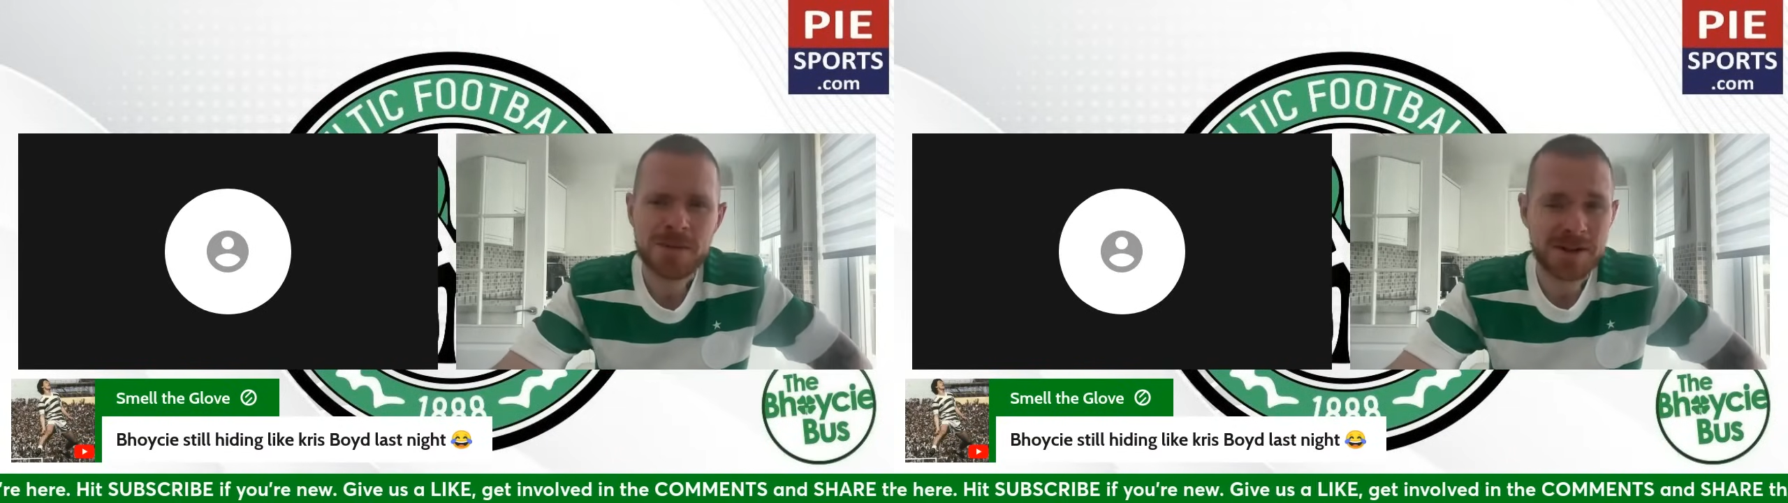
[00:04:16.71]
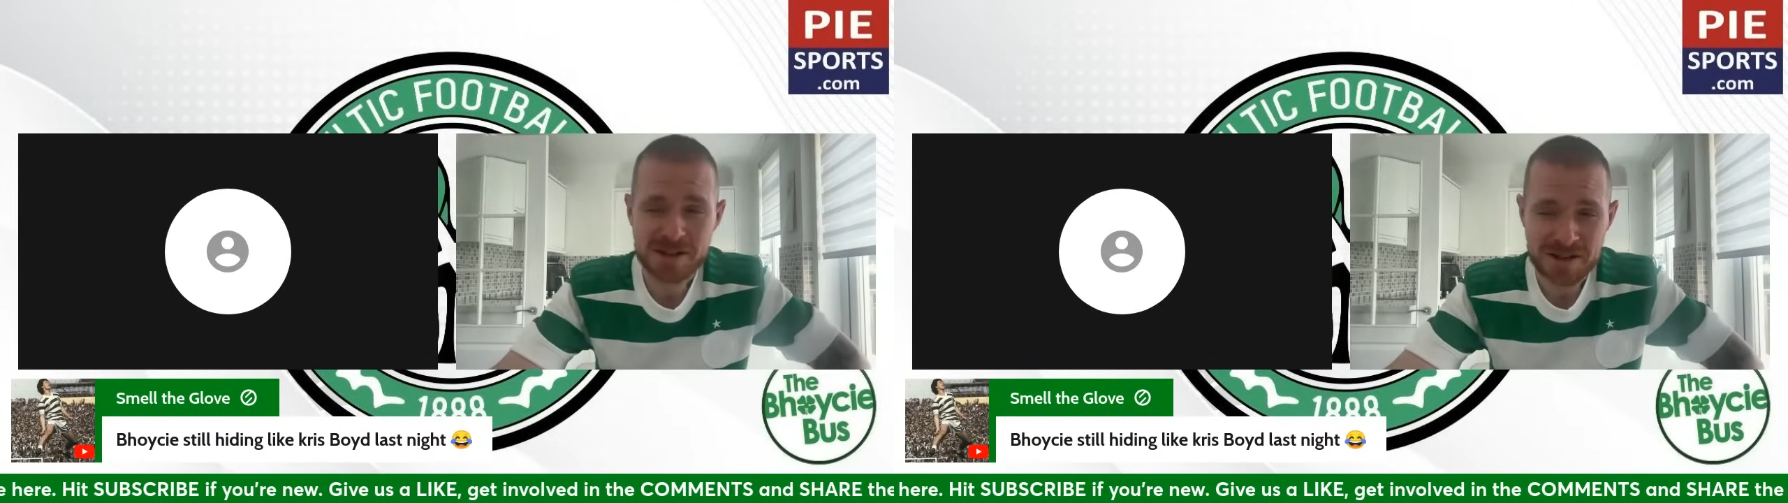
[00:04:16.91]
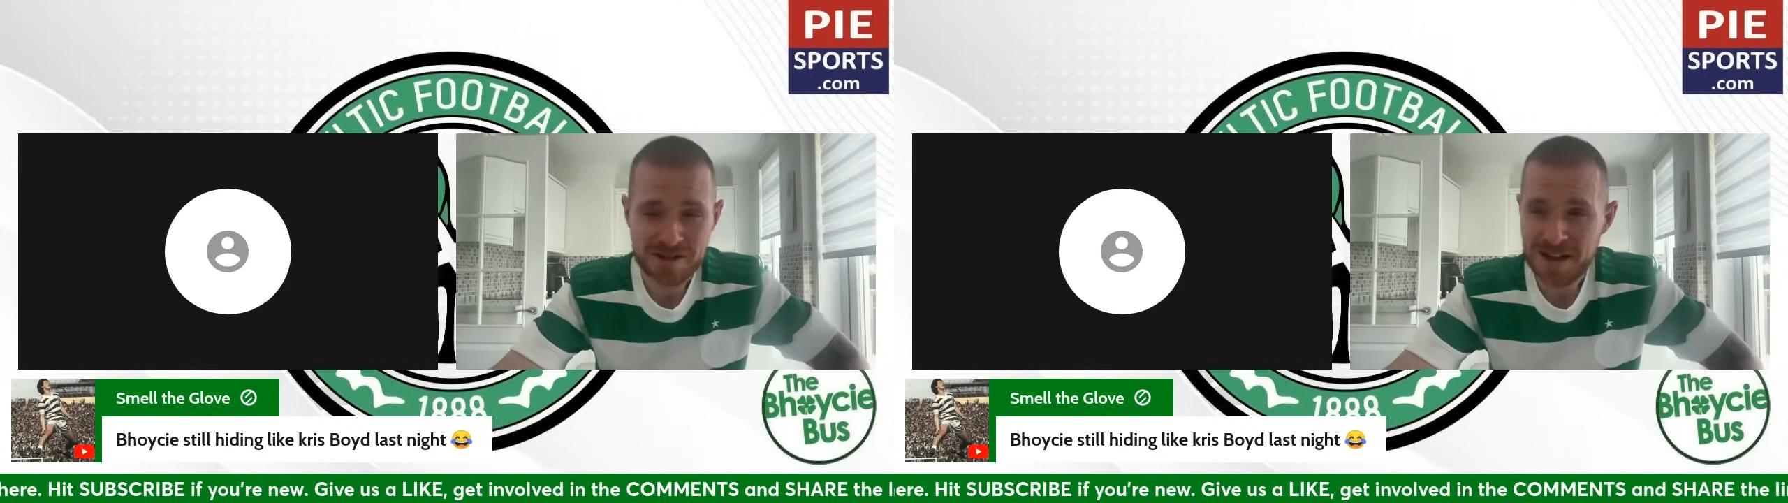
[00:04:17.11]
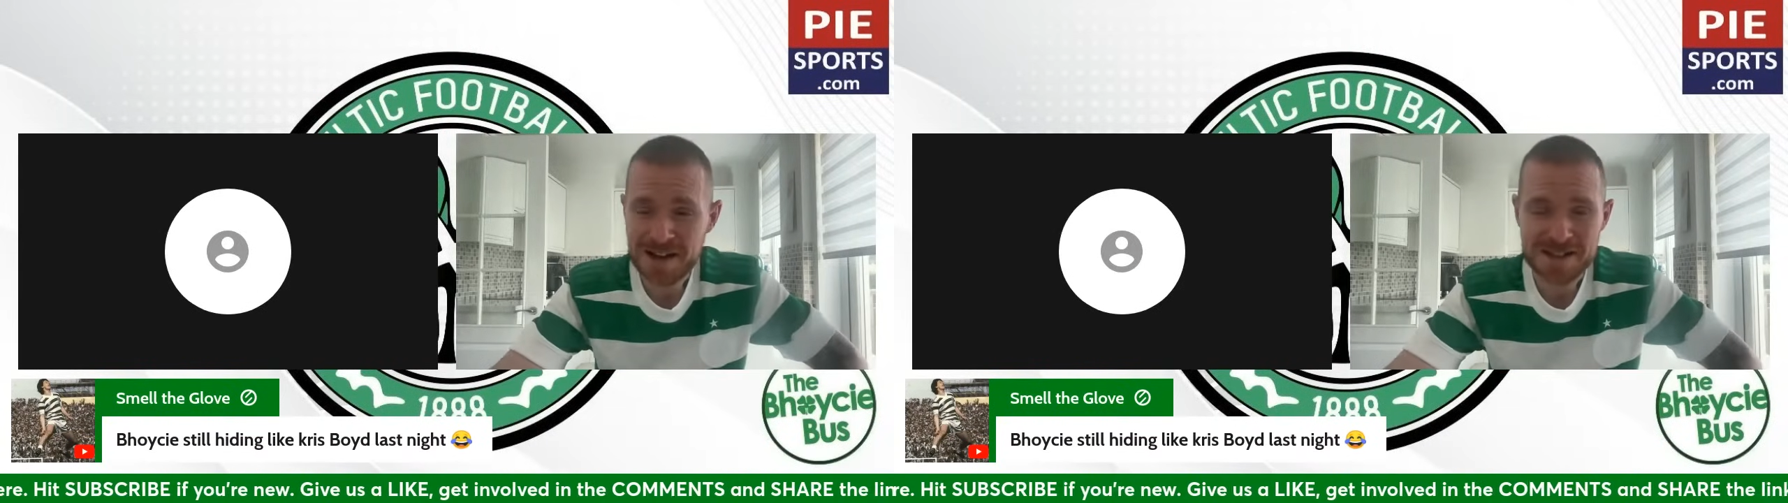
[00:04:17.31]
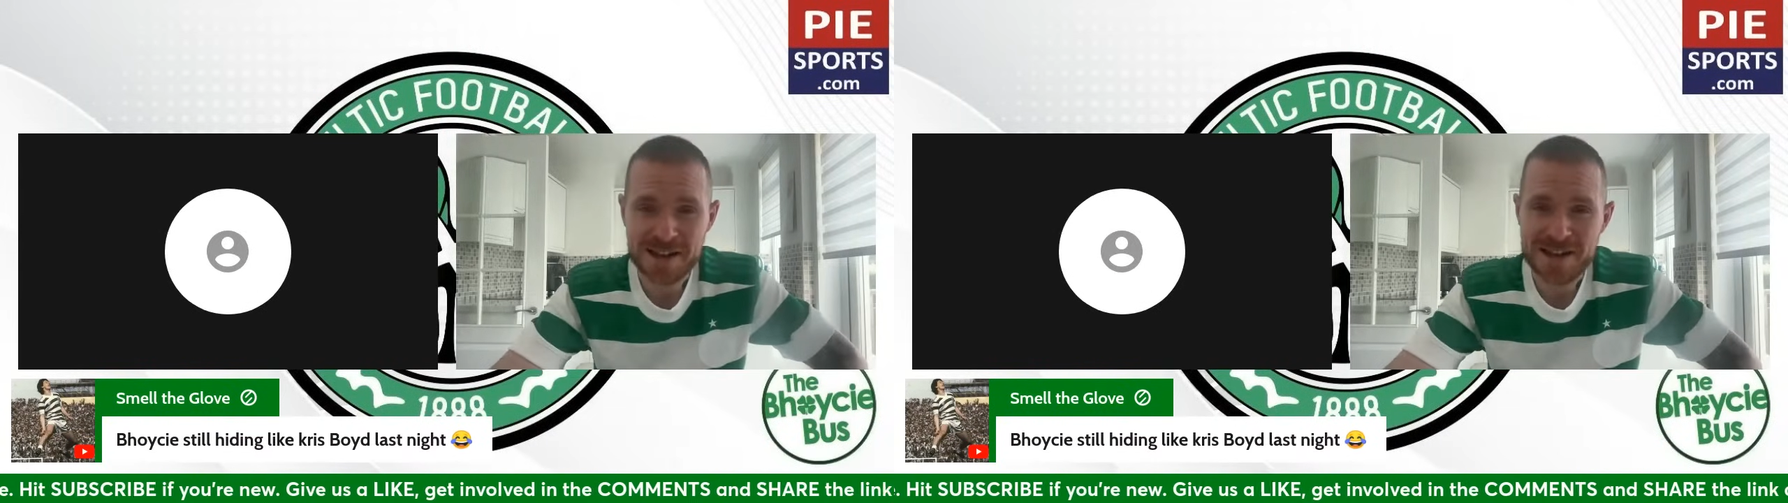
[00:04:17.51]
But
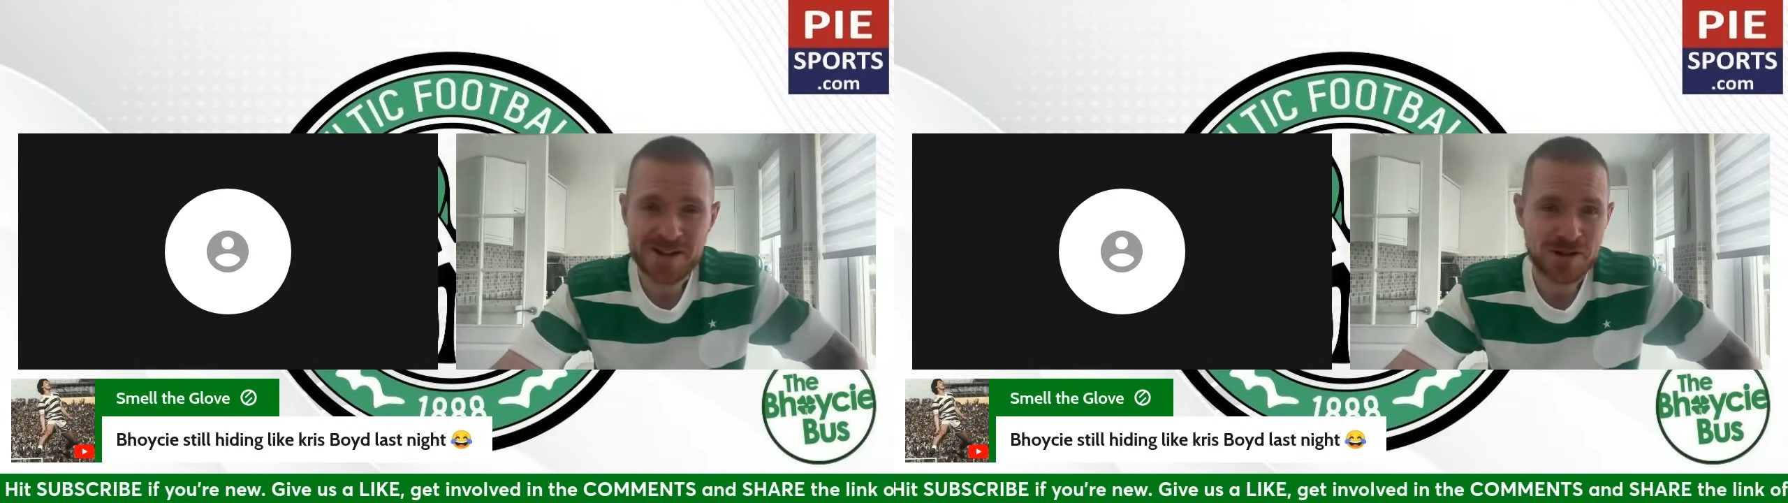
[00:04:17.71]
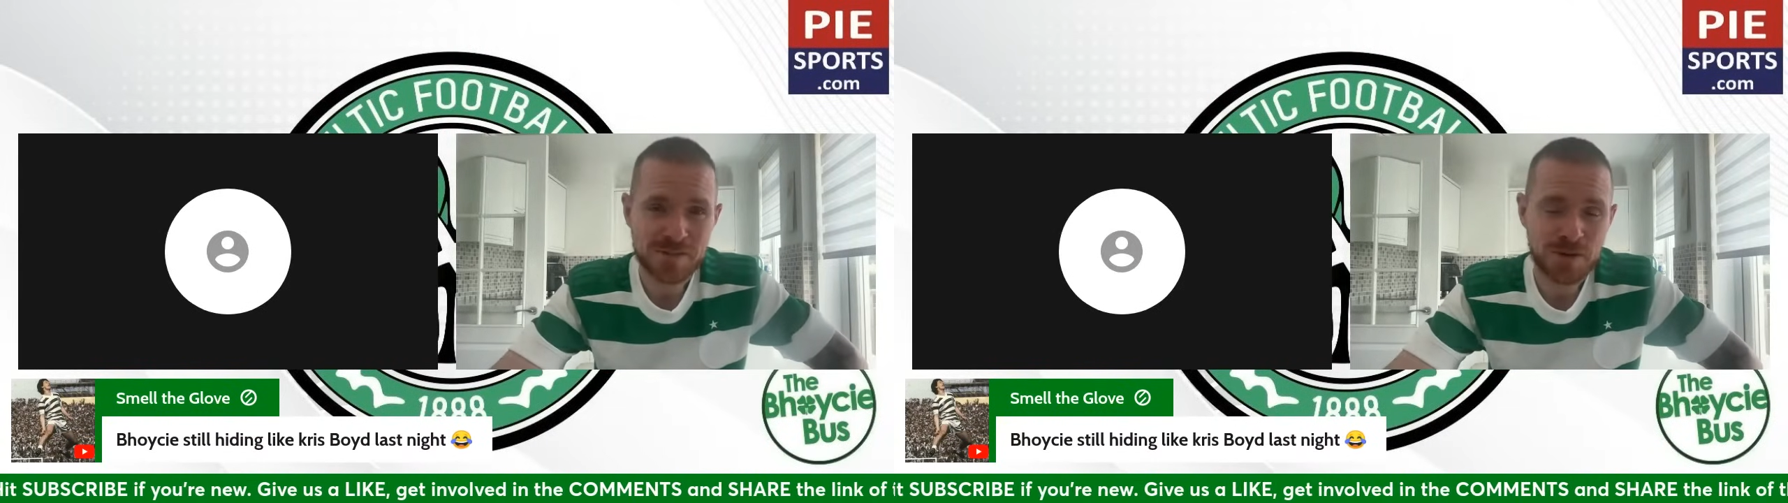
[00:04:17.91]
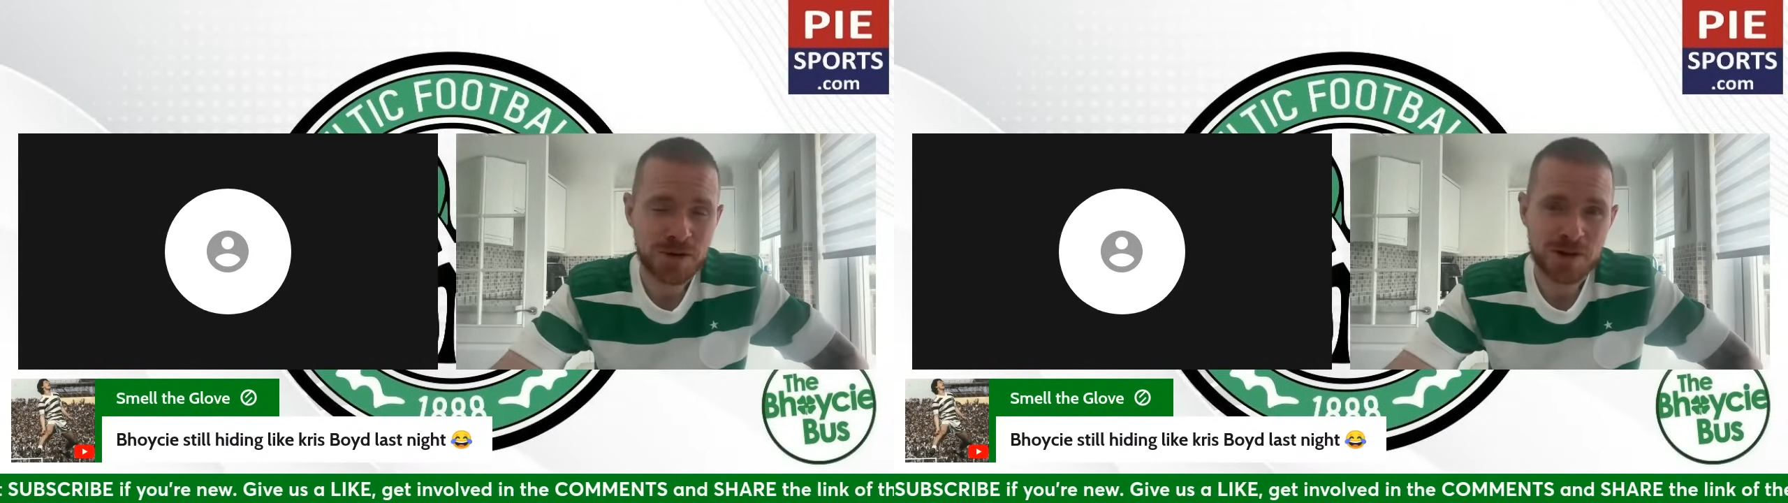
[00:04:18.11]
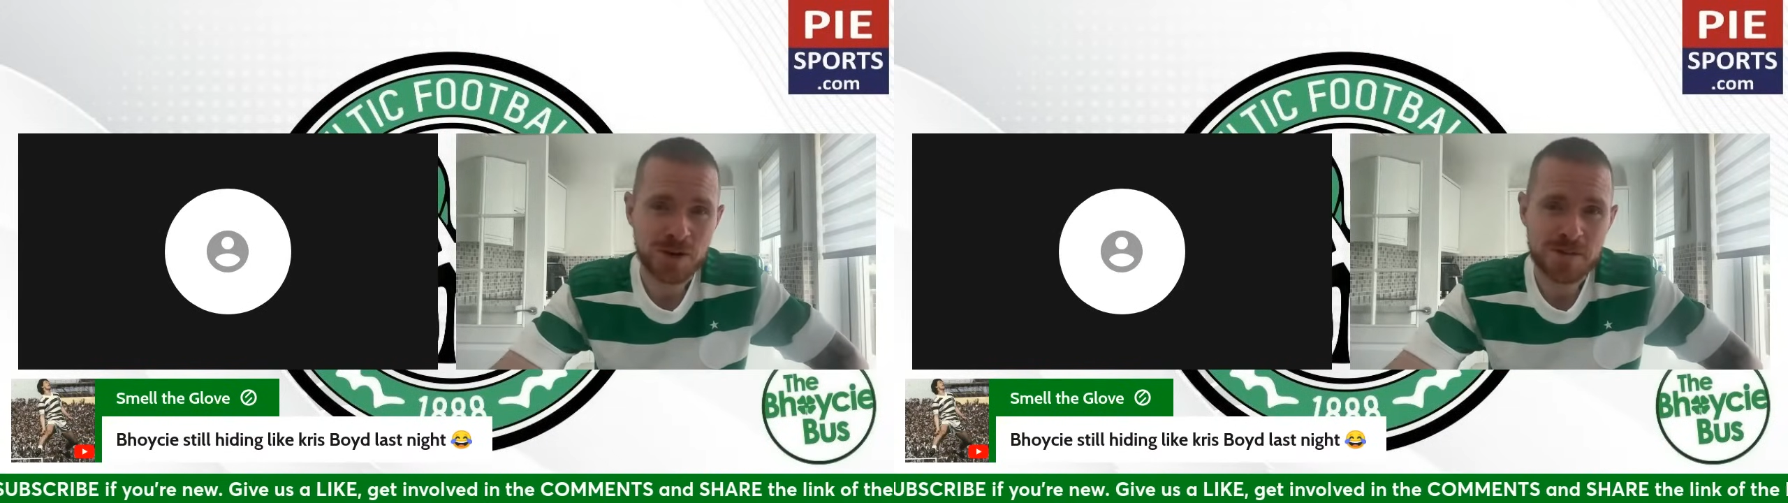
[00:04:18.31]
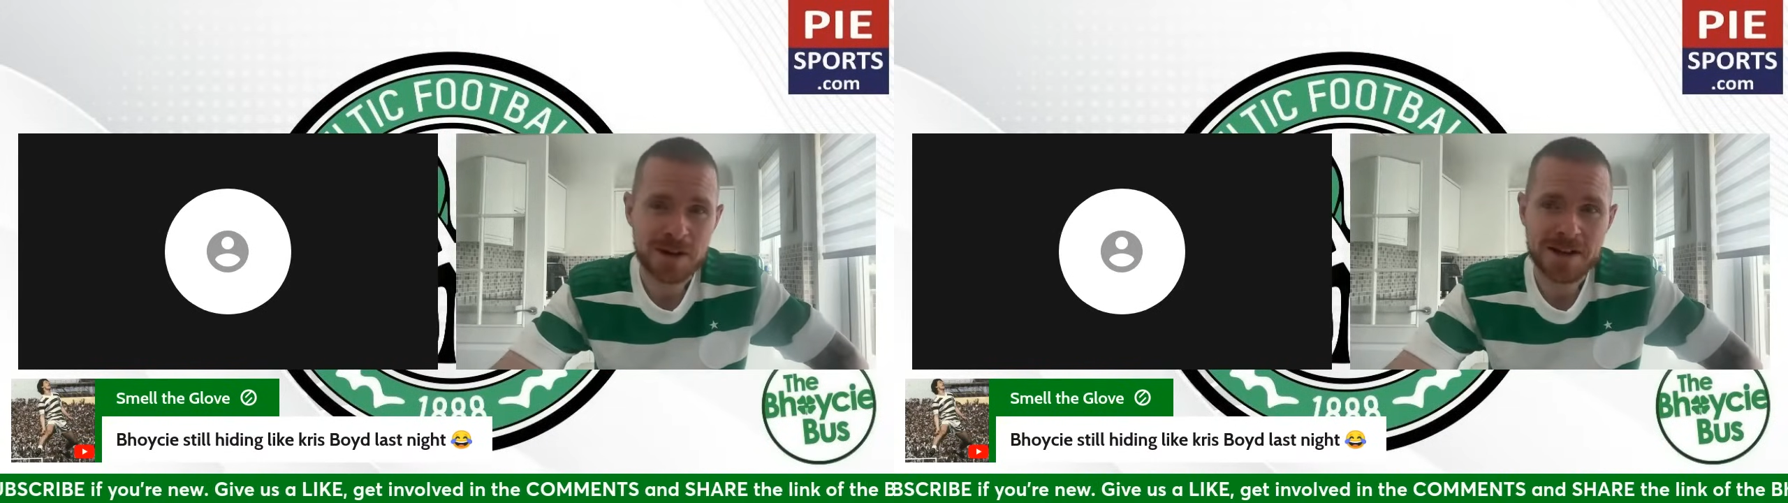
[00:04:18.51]
last night he just put us
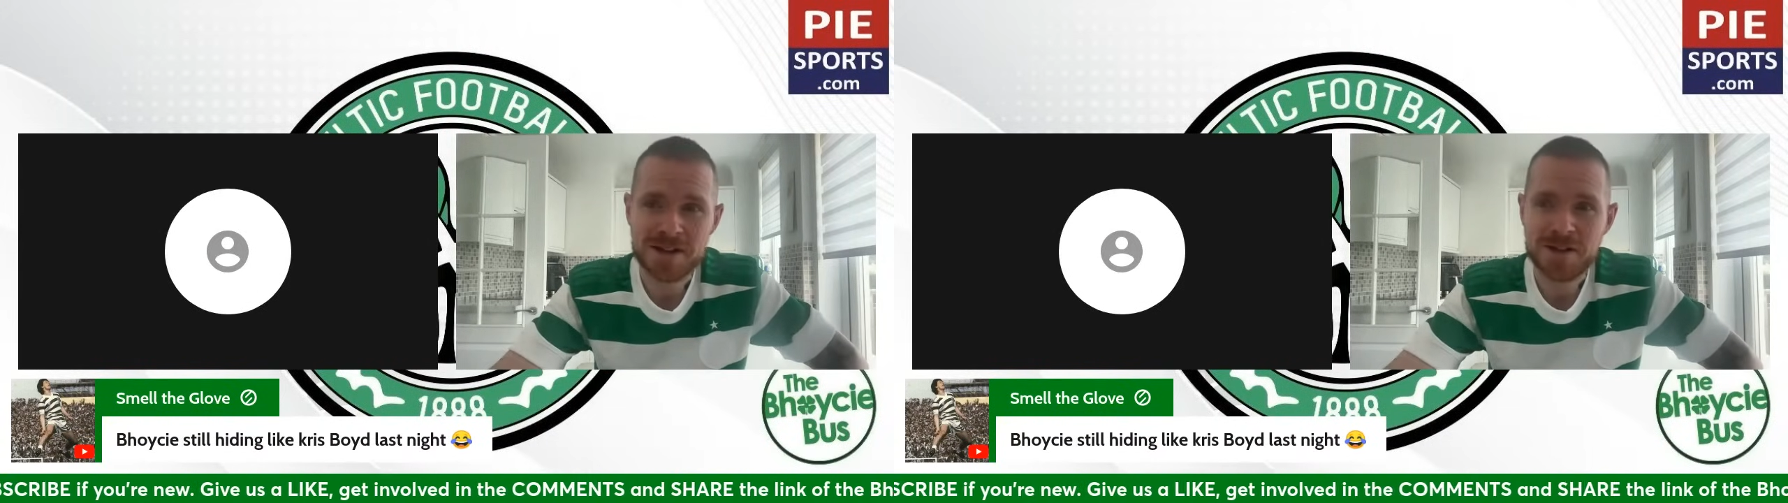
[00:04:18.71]
all to bed.